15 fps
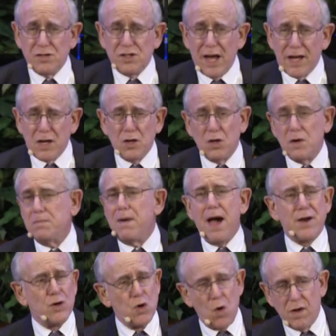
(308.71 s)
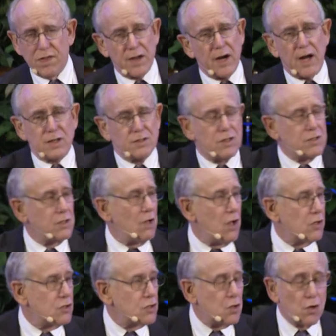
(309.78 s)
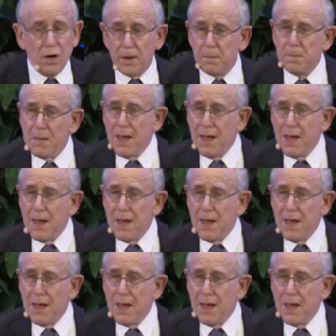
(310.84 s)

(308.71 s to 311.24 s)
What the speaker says: secular modern Orthodox. It's a long story.